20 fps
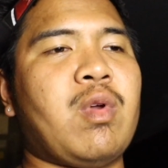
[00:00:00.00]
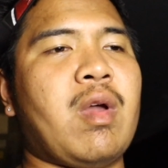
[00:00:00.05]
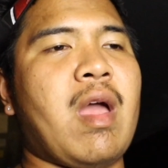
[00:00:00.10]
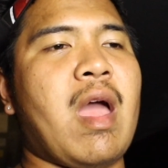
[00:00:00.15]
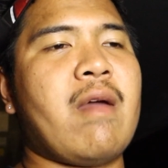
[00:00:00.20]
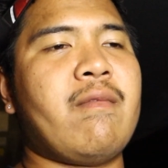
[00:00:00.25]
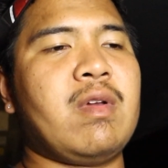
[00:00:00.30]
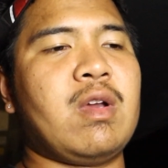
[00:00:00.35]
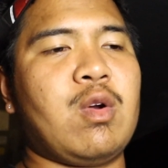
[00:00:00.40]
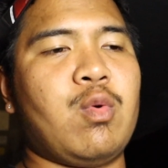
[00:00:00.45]

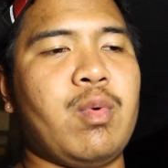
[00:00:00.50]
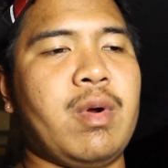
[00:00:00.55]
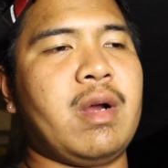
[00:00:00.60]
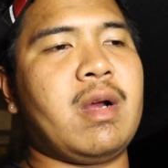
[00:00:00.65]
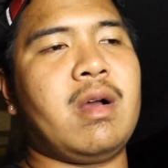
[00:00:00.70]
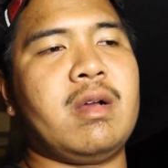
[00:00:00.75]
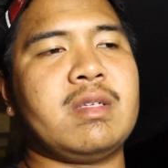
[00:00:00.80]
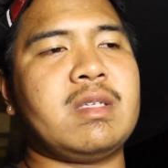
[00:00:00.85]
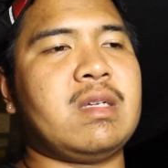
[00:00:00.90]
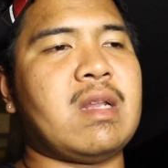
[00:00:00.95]
having a
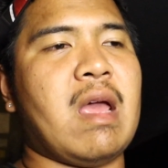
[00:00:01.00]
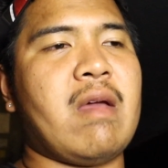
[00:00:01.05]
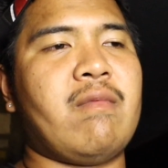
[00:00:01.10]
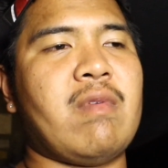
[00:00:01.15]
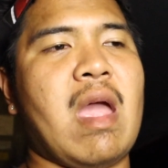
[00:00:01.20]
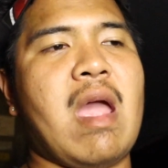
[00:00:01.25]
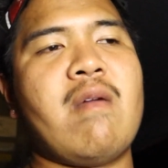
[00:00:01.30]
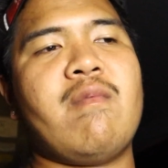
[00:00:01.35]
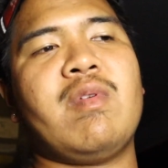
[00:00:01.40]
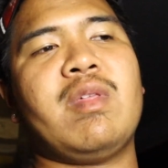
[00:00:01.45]
warehouse and have
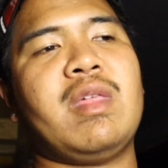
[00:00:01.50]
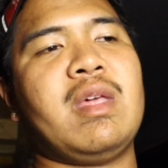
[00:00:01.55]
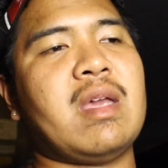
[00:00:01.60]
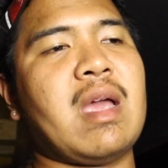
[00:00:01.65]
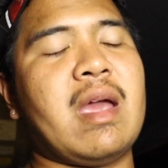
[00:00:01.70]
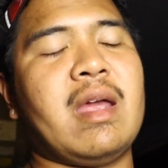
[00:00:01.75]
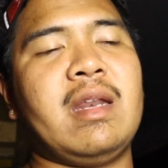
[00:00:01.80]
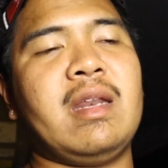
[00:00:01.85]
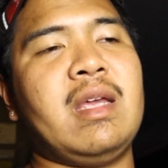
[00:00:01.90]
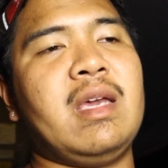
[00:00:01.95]
everything
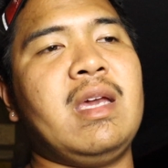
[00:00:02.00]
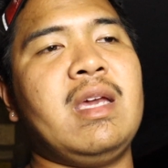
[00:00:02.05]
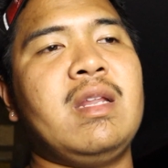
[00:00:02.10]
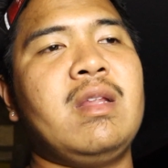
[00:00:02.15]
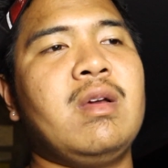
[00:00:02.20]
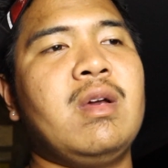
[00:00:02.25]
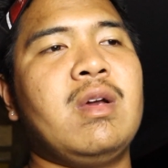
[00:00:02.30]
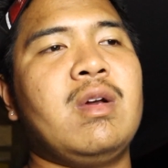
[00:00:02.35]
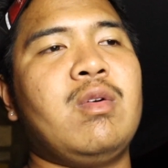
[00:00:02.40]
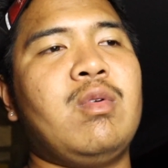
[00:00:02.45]
I
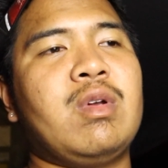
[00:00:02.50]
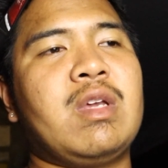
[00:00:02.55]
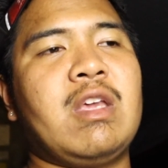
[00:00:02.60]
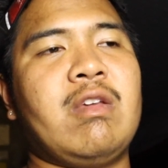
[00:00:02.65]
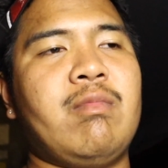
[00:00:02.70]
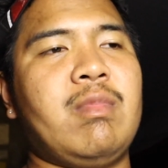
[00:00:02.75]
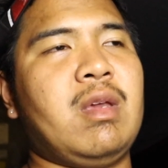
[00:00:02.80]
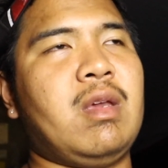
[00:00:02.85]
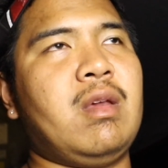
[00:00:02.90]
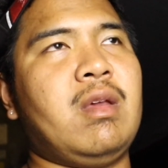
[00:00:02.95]
need will
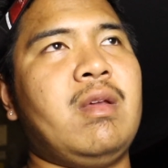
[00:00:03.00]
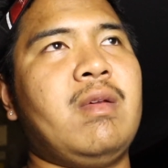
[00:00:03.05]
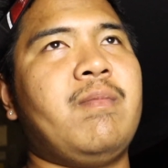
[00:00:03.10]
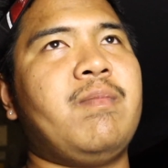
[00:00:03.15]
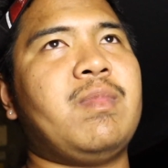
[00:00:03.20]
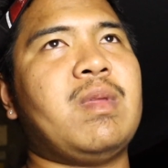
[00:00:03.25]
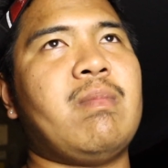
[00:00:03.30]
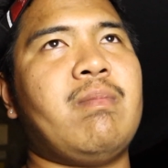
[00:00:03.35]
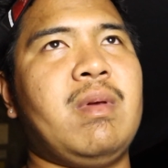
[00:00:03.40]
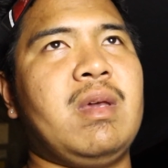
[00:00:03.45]
give me
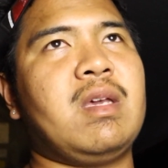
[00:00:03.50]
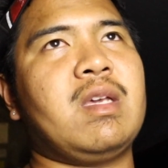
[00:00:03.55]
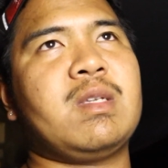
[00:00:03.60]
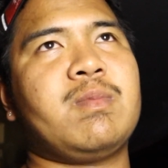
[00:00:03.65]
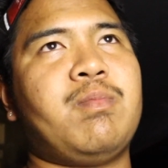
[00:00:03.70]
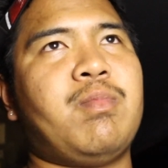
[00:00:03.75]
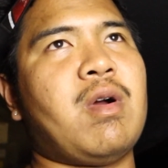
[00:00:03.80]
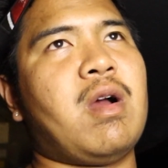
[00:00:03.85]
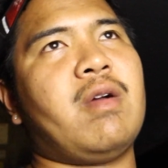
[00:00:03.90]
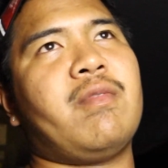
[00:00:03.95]
the
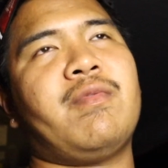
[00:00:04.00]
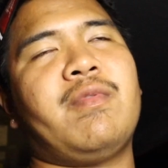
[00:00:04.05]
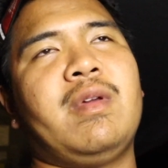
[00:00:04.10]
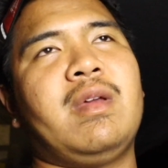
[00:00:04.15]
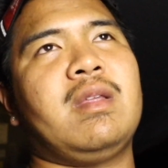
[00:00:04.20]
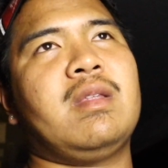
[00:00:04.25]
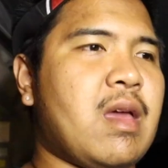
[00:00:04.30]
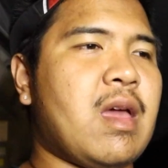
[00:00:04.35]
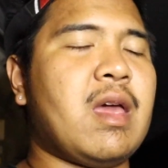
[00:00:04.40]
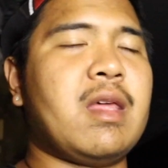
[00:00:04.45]
biggest
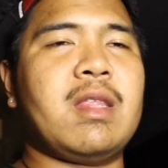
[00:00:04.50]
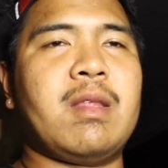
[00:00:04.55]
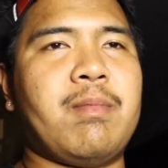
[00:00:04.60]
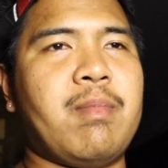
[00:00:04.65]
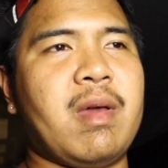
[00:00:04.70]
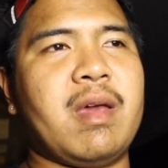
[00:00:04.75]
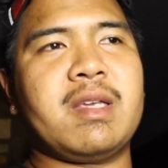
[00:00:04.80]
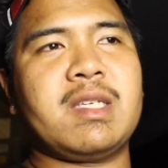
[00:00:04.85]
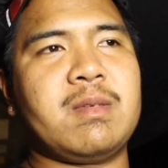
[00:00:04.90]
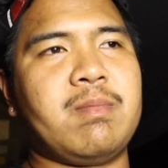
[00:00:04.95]
profit and the
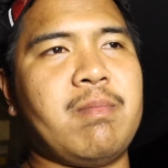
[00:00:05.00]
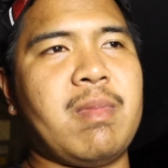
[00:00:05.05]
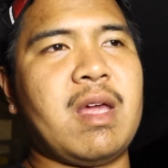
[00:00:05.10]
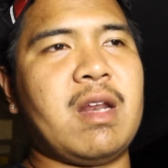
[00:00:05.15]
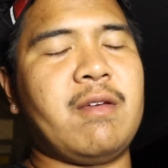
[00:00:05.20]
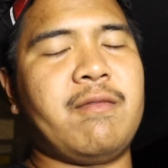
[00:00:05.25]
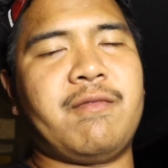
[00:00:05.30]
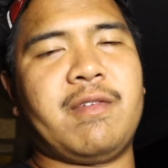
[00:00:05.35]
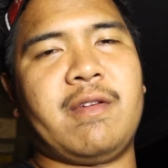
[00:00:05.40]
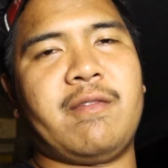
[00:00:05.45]
best
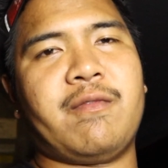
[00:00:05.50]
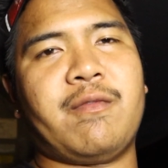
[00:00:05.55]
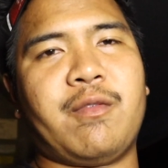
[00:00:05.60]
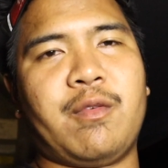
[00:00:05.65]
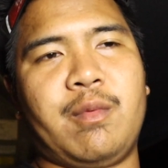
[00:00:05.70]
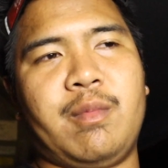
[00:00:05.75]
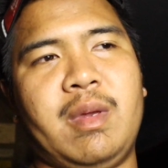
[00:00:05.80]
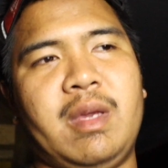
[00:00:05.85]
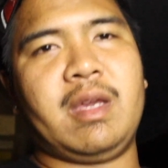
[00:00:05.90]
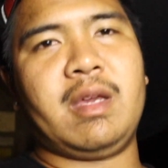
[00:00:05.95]
benefit
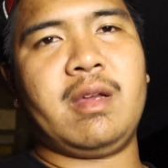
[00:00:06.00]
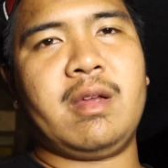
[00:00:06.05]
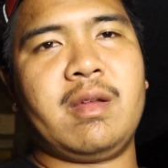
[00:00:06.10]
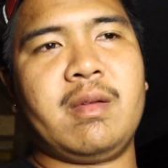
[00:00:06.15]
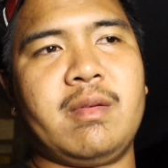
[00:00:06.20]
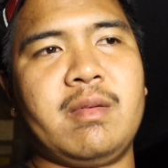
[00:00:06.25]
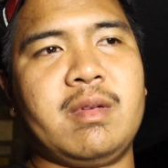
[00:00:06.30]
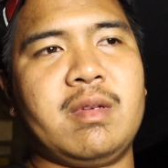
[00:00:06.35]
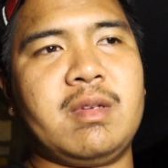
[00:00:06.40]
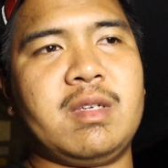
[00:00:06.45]
for me,
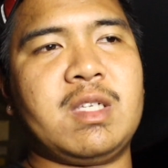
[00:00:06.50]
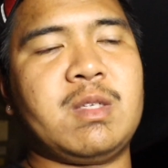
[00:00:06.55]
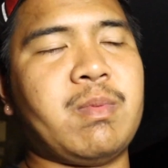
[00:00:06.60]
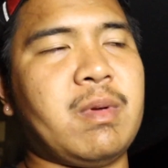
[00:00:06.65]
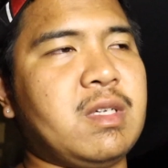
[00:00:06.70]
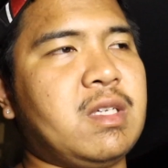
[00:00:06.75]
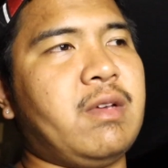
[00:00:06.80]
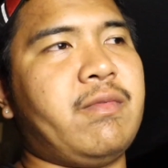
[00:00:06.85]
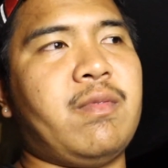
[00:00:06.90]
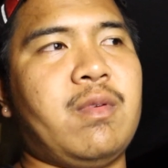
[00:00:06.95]

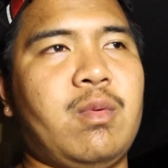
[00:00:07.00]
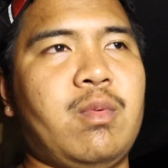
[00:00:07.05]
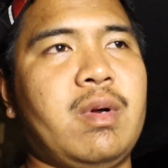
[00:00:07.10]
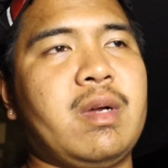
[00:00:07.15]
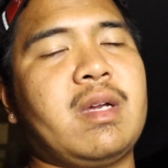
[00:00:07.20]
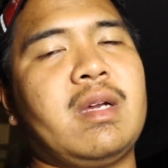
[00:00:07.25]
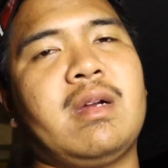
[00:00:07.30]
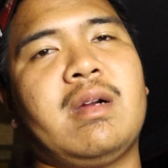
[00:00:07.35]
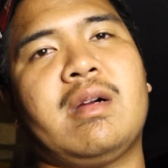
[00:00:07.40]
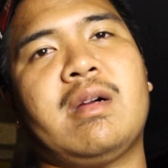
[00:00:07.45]
especially for
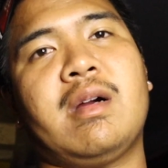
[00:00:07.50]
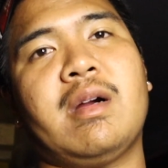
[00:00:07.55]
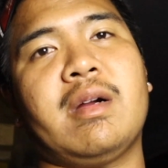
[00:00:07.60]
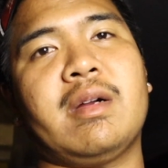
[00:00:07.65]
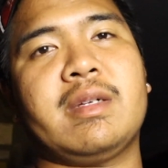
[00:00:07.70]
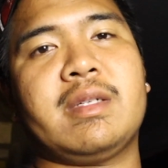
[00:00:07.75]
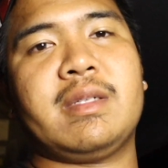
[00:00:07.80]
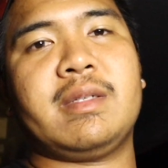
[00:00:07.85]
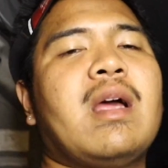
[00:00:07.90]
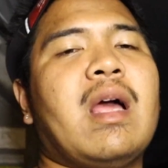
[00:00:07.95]
working on
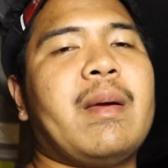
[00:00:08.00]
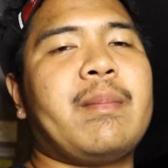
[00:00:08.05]
cars.